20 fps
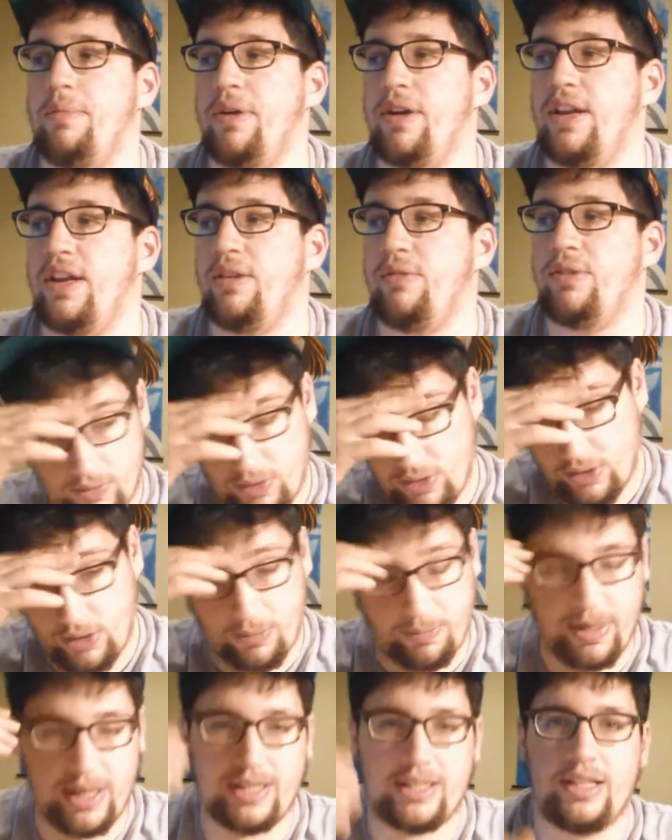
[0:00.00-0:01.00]
But anyway,
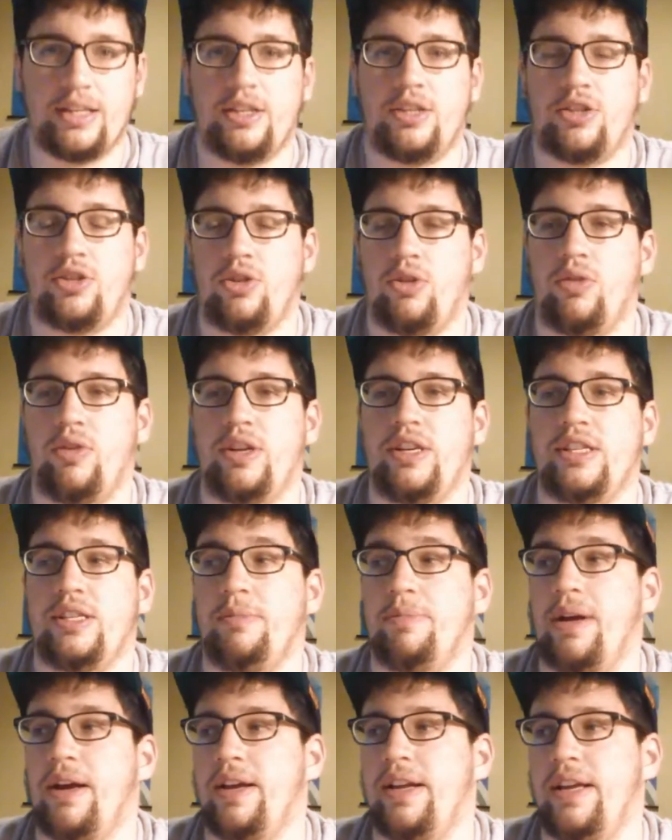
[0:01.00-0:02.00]
so basically the story is
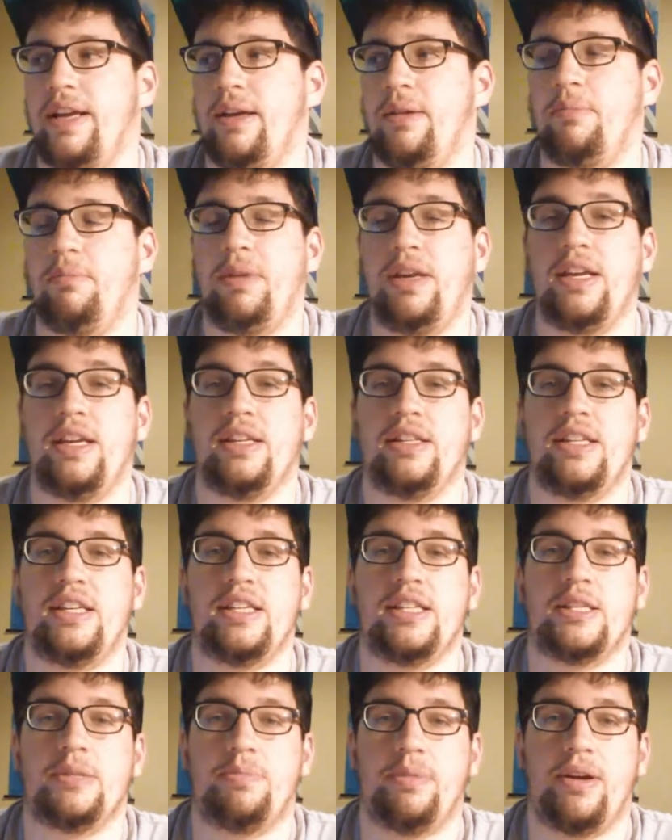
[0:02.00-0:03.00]
about him meeting
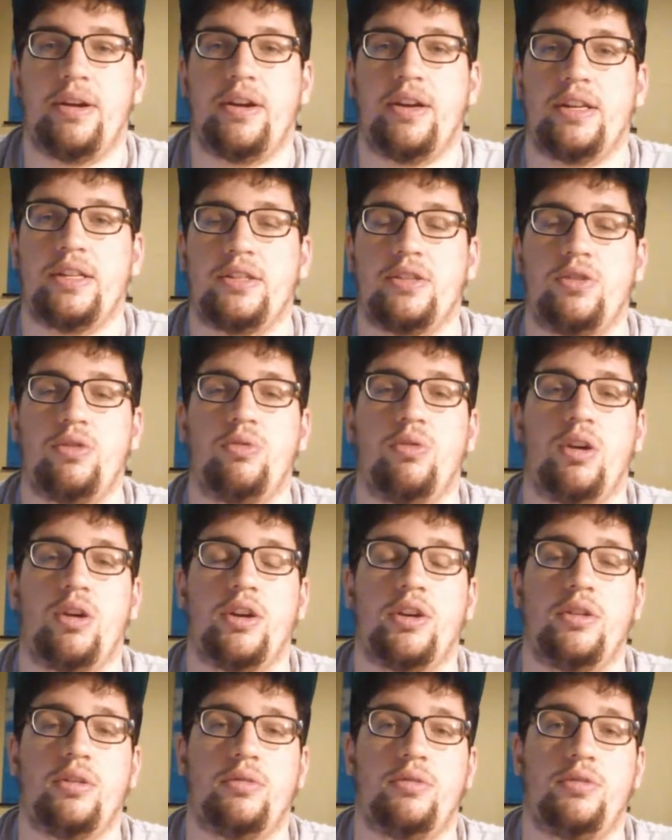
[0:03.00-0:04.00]
these spirits who
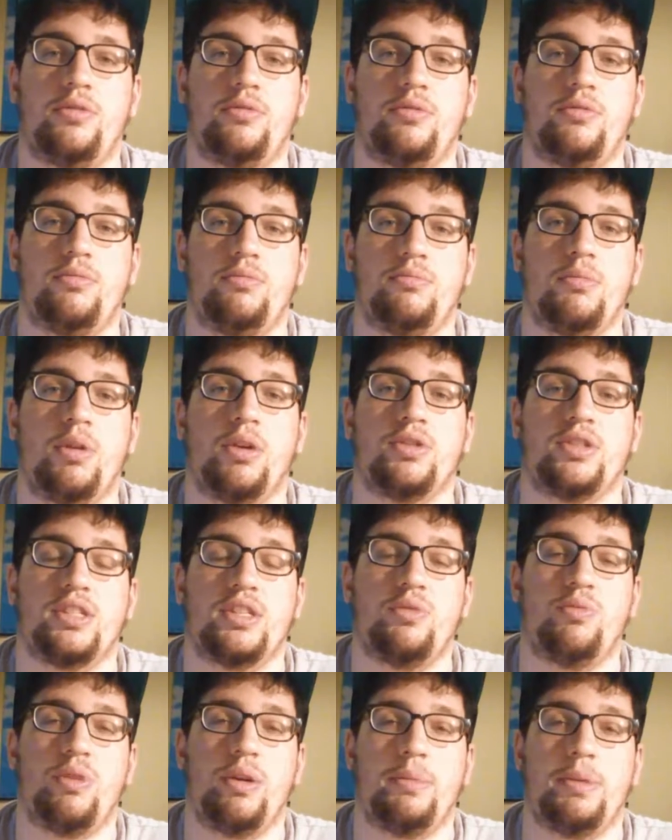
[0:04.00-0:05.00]
are
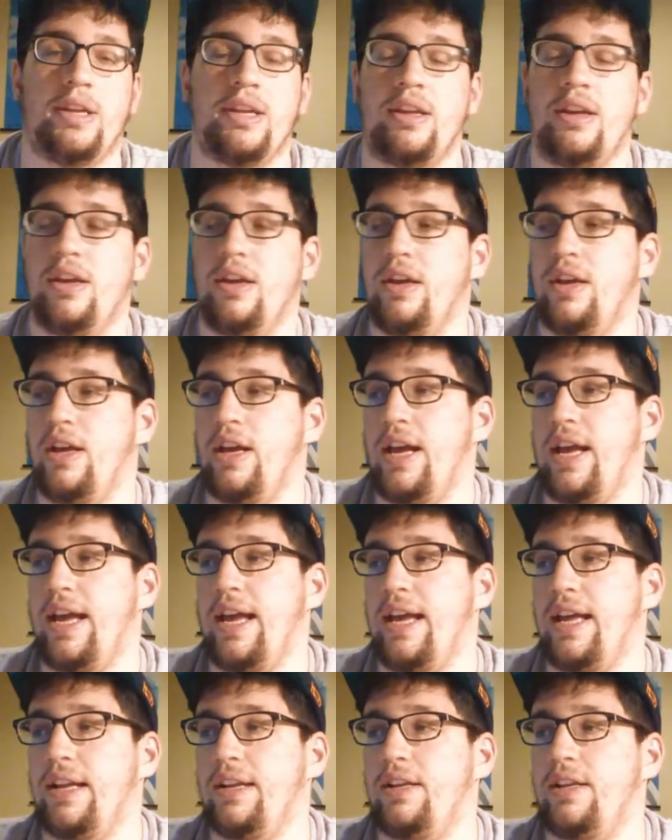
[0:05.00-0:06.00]
mostly women,
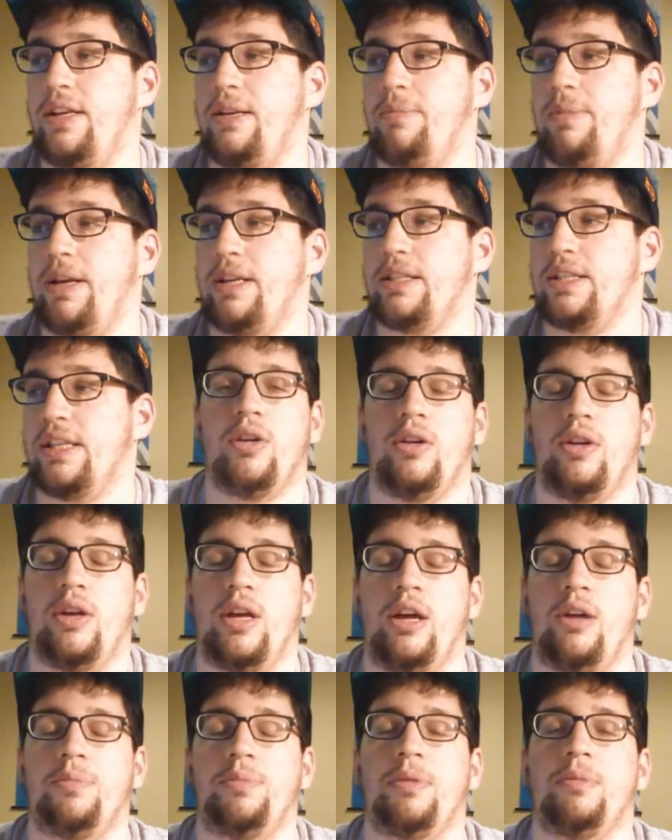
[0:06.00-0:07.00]
and he basically
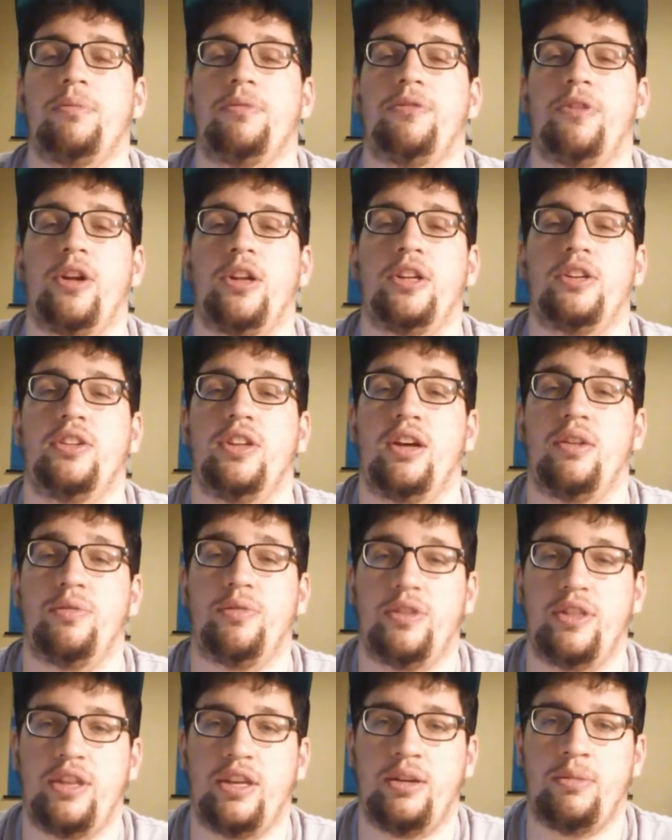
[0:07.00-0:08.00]
helped them fall in love
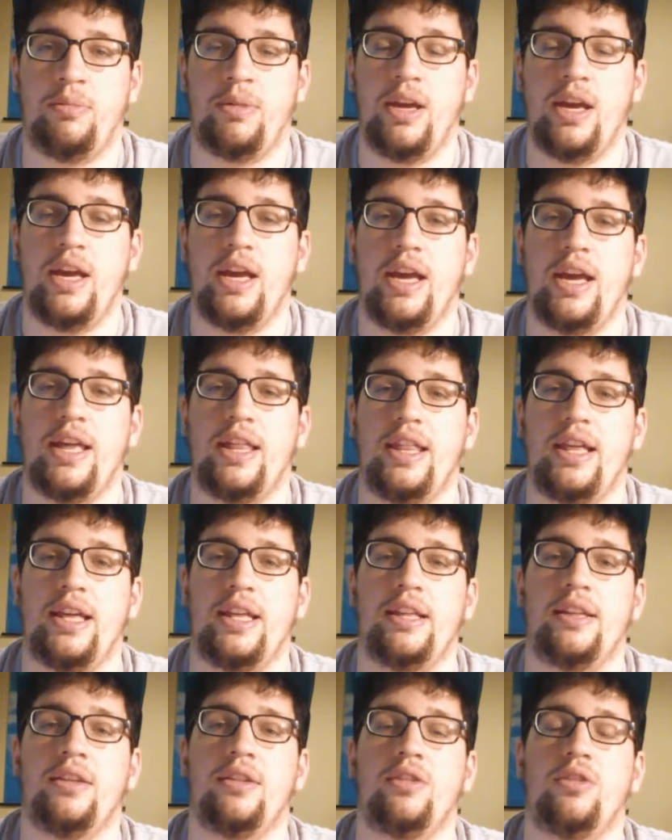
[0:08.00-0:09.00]
with him. And
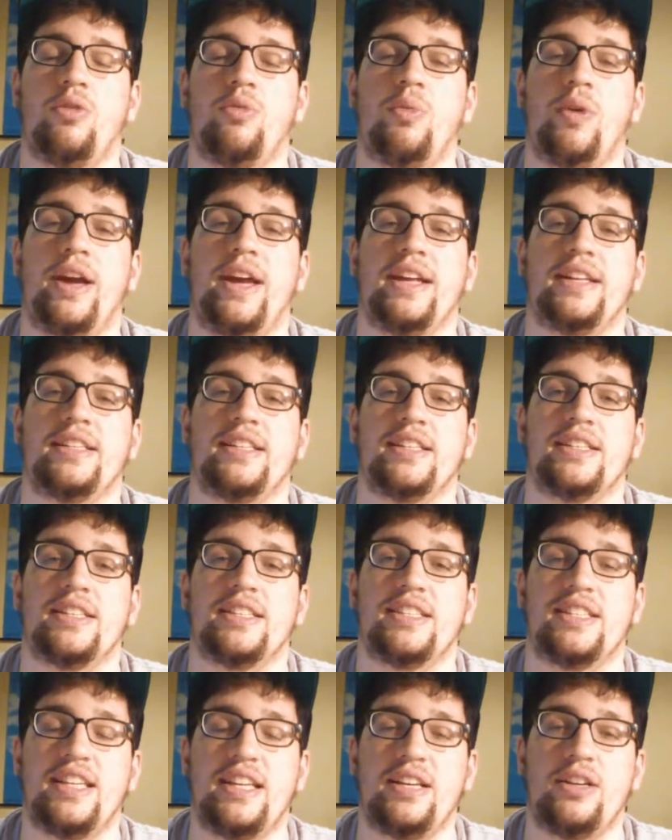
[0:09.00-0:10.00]
then the way to
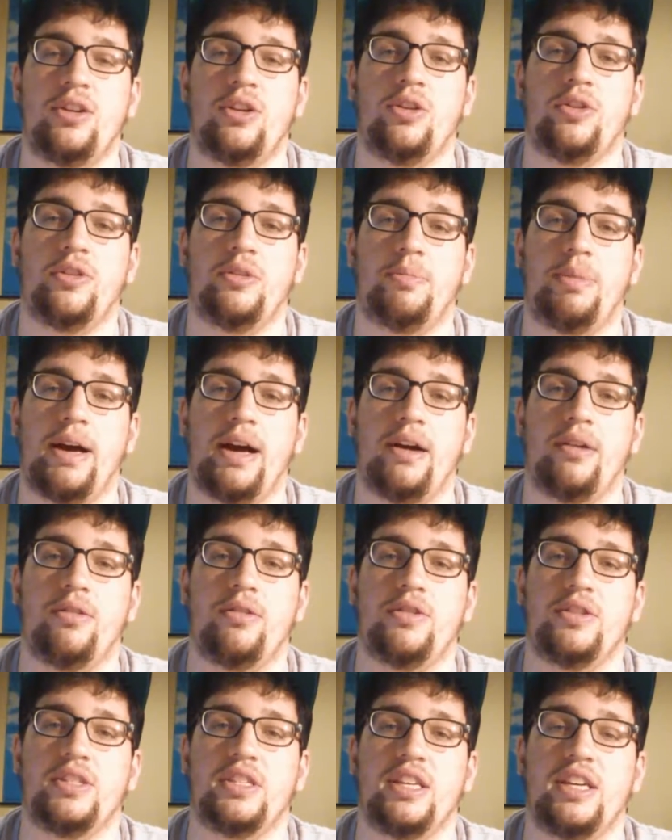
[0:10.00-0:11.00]
seal the
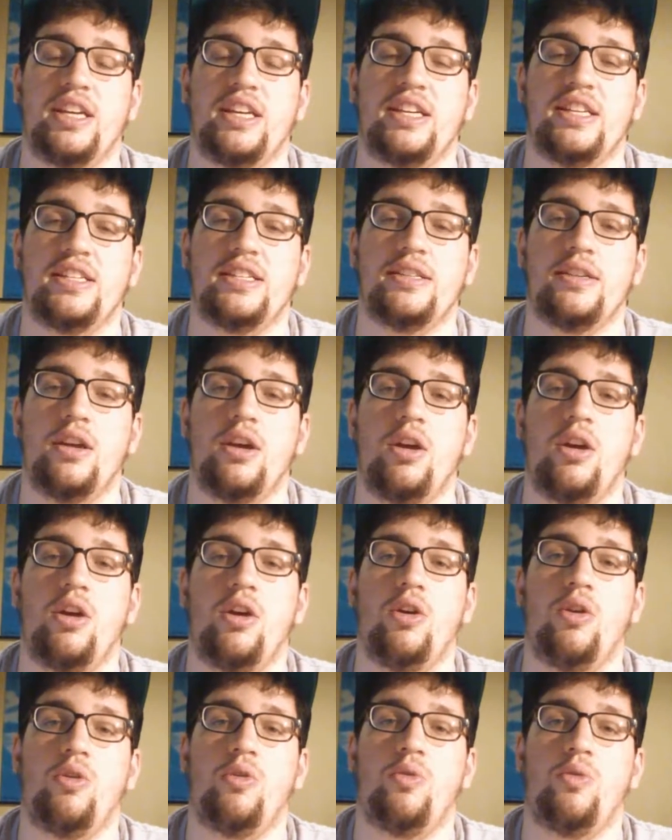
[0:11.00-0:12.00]
powers is
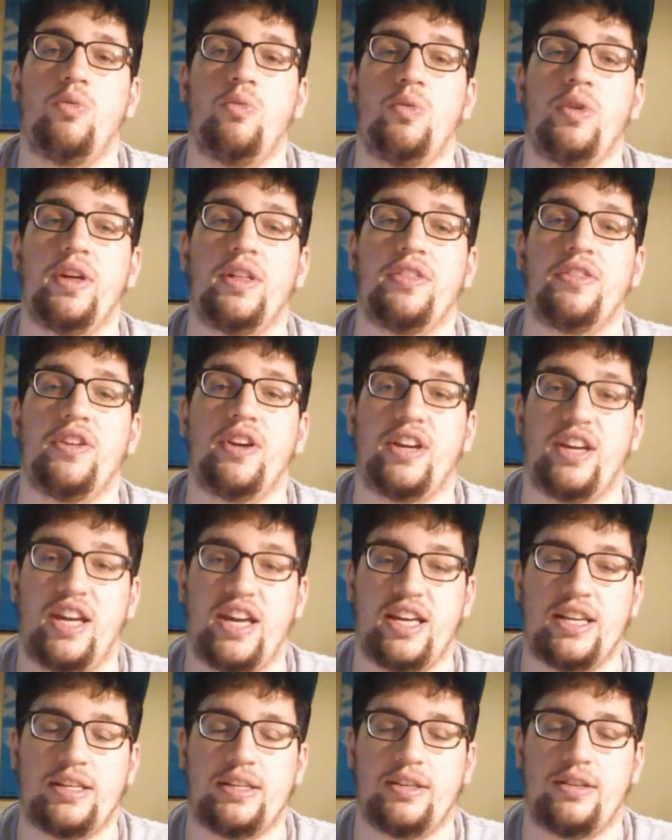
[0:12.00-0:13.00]
with a
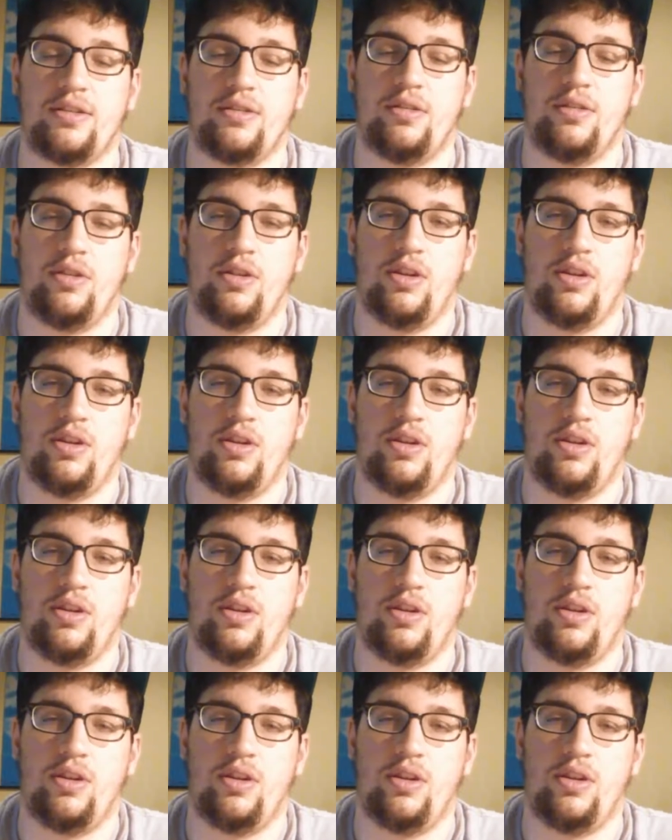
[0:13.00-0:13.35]
kiss.